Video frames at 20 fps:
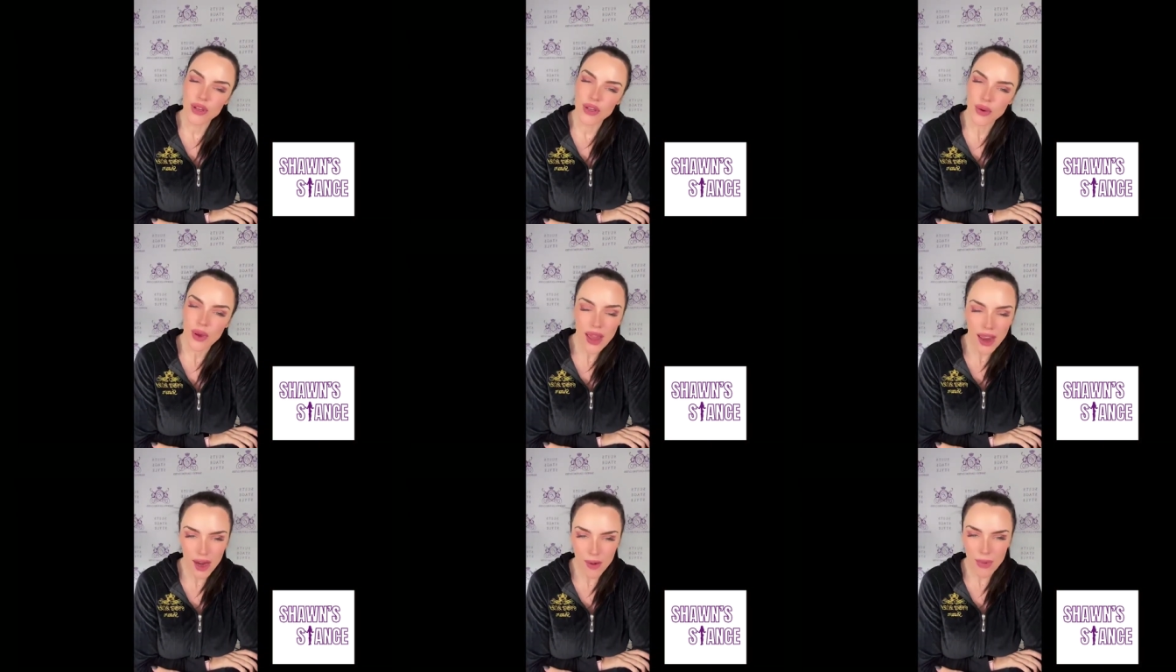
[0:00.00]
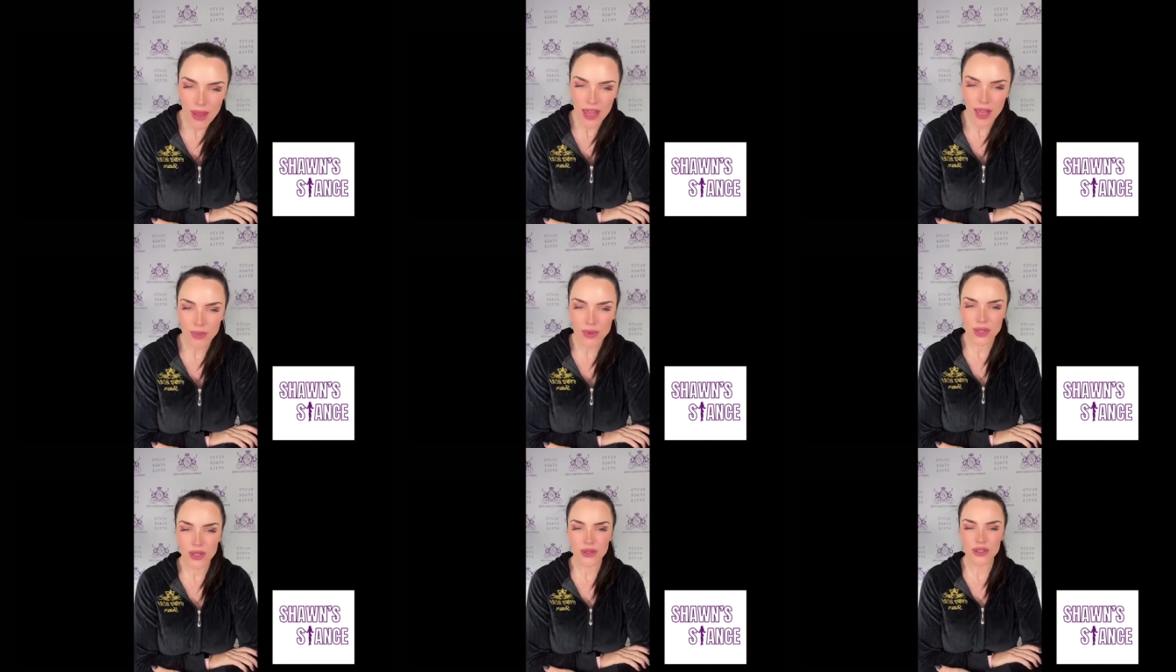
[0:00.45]
We do hair,
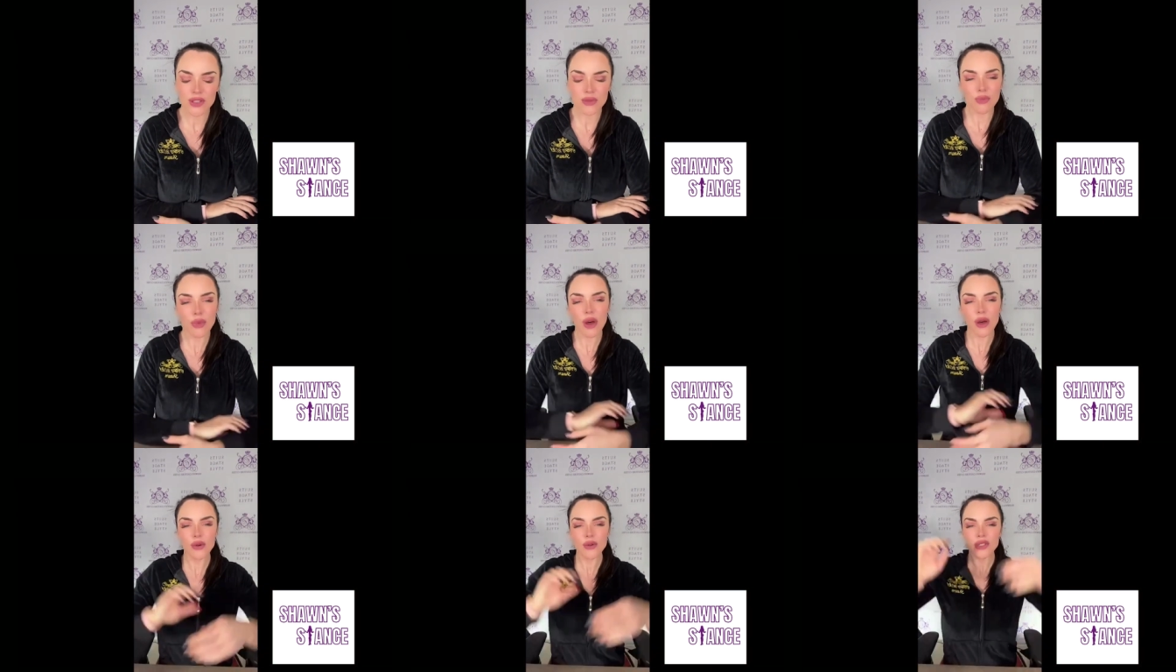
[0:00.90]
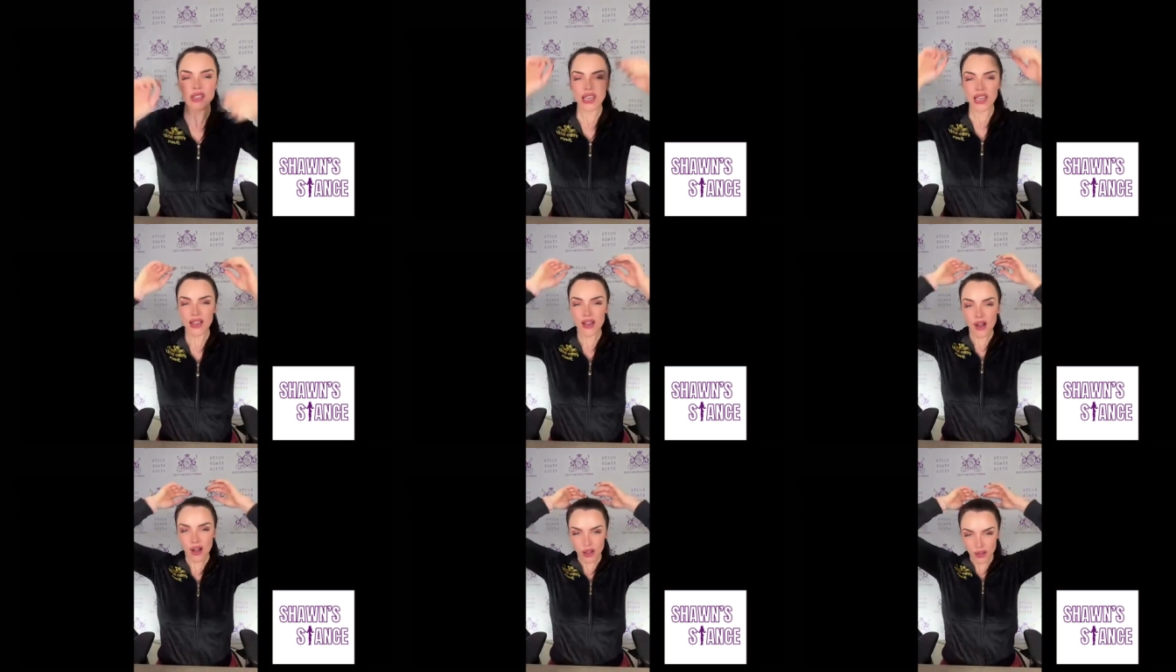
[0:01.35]
makeup, suits and
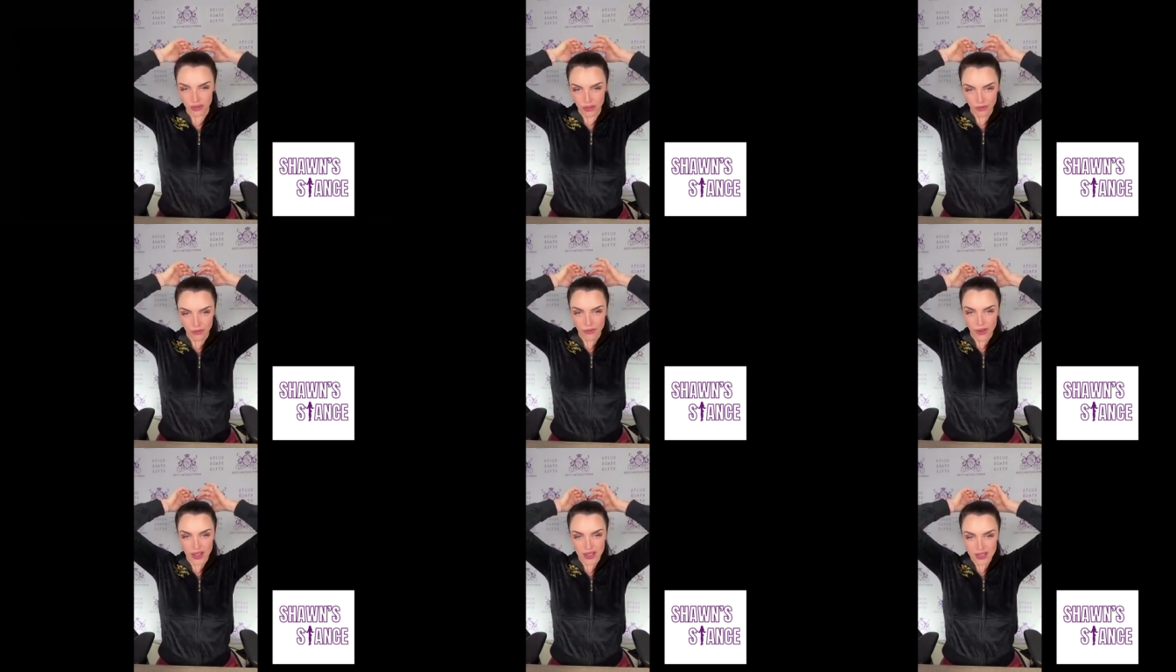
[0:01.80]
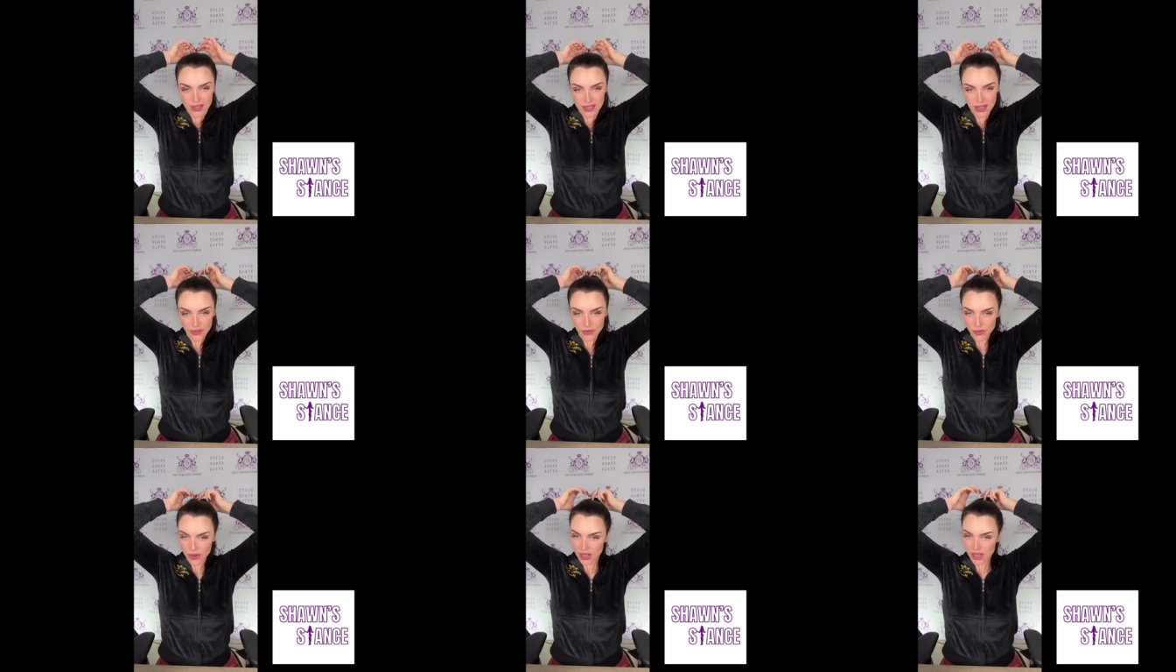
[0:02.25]
posing, all of the fun
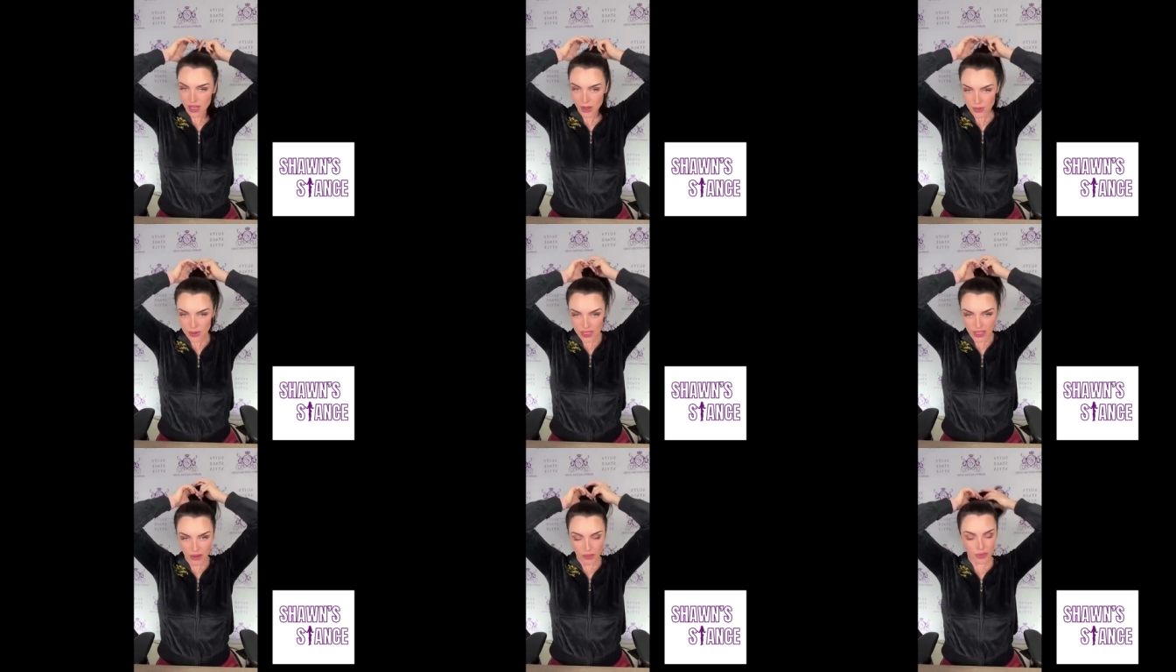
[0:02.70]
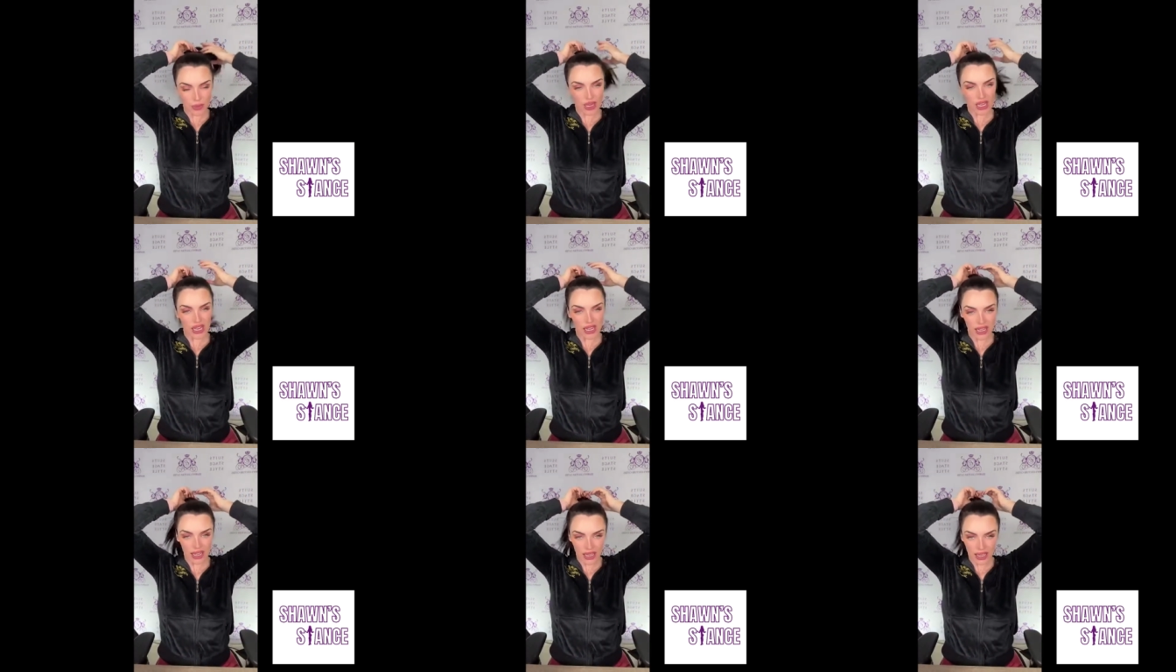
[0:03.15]
stuff when it comes to
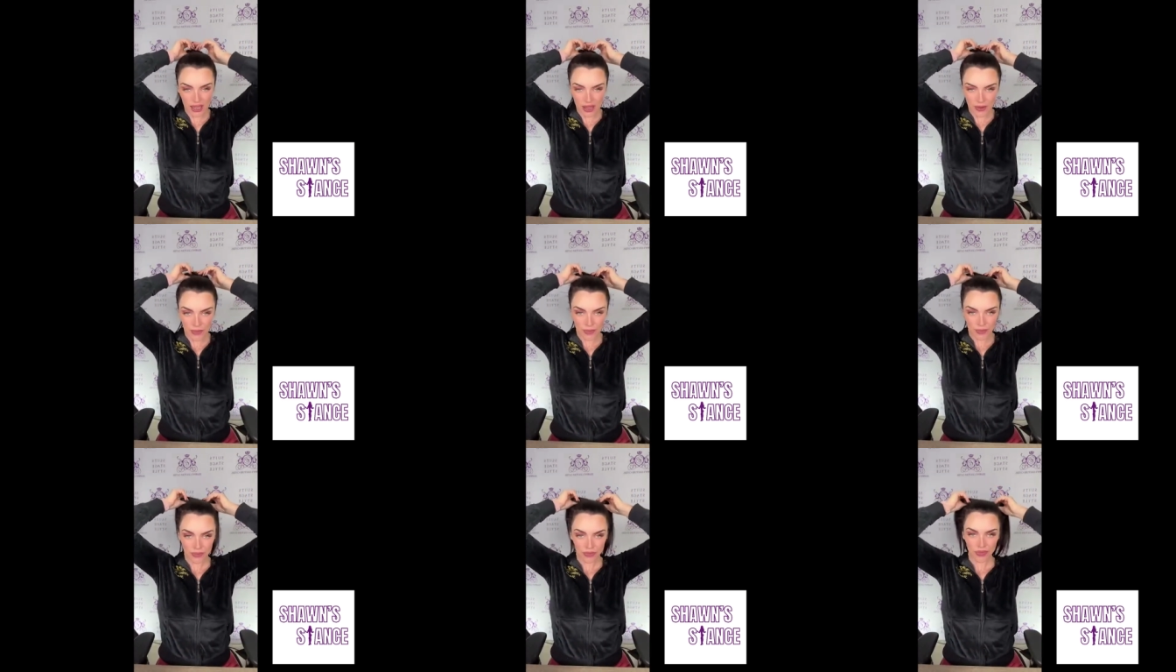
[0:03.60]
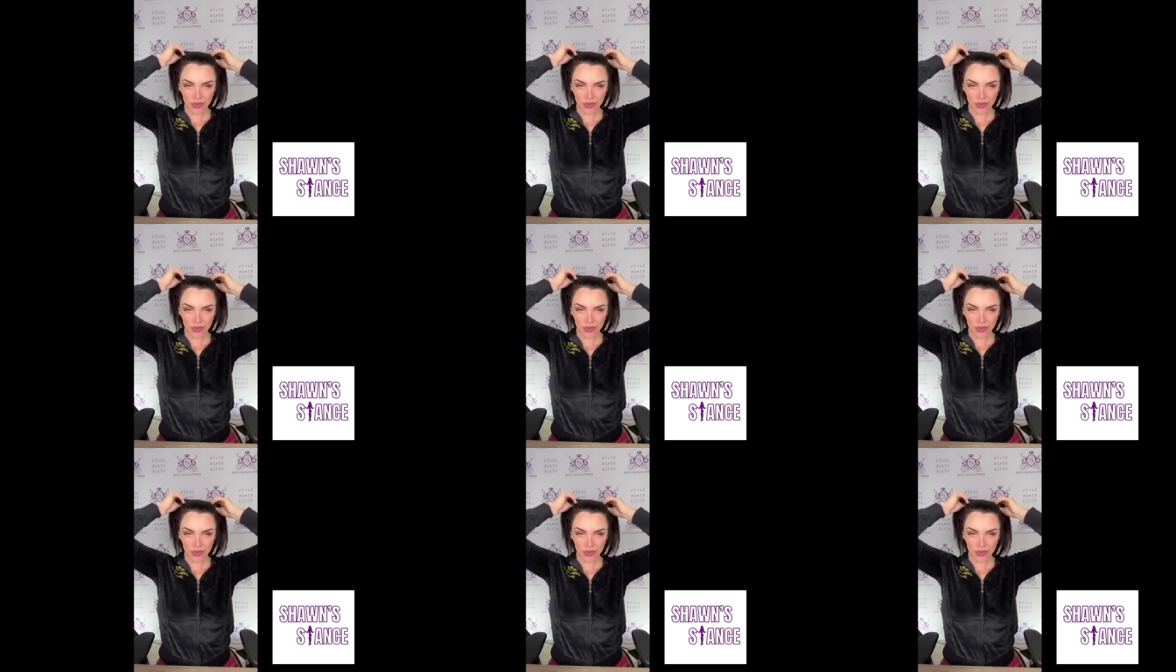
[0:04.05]
competing.